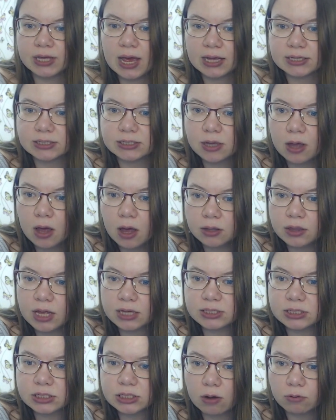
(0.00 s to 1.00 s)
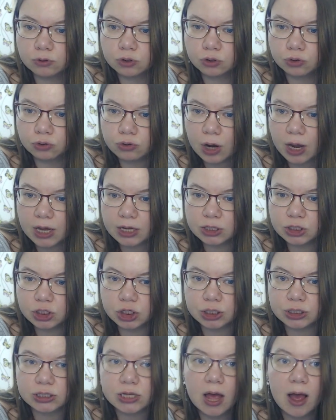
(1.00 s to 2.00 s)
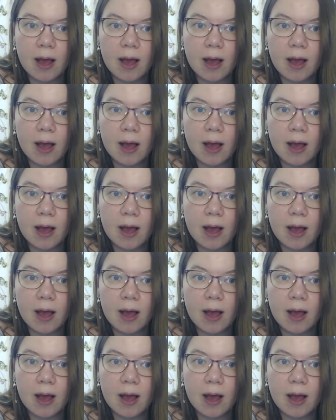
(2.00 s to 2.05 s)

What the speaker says: Yes, that's outrageous.